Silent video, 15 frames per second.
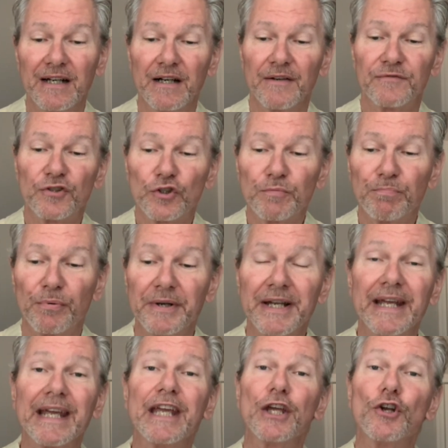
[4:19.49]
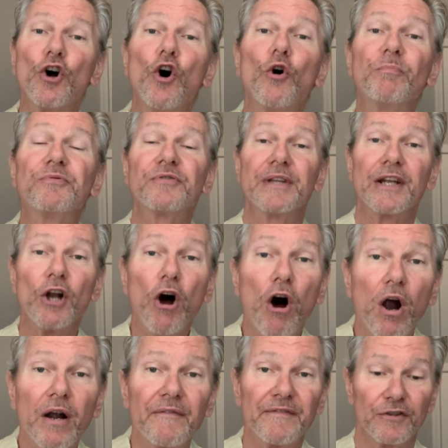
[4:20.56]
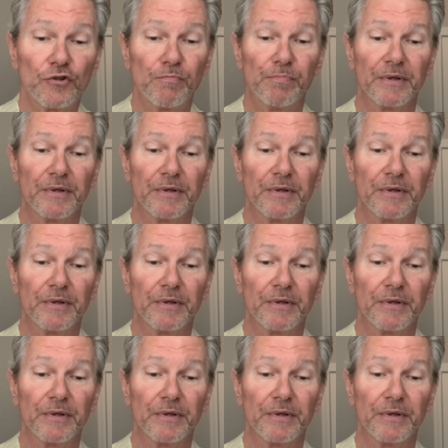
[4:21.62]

of spring in hopes that harvest